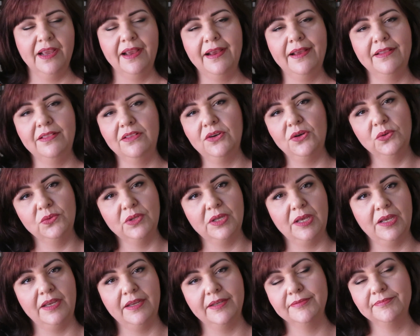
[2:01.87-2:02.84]
And the
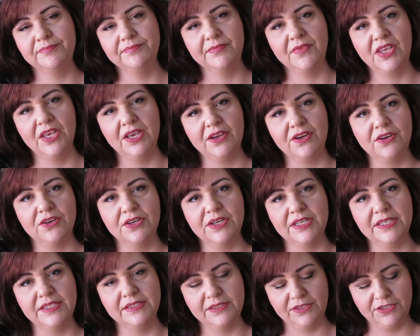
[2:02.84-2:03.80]
only kicker
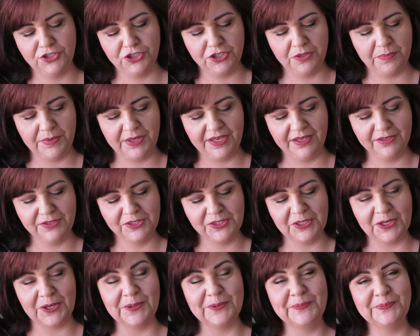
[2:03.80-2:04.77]
is the shipping.
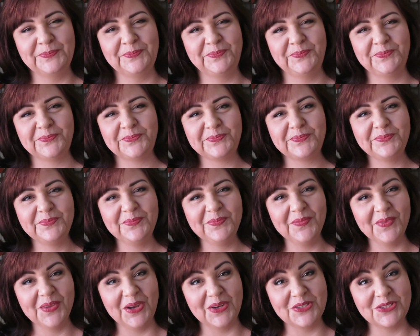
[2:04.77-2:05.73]
So
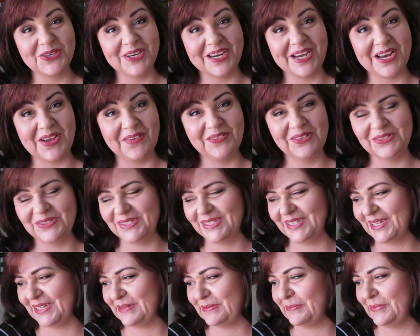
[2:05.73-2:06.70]
I'll try and have those
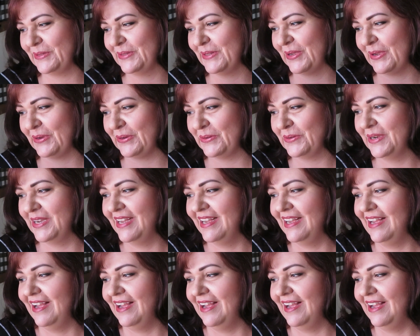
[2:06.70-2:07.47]
linked below.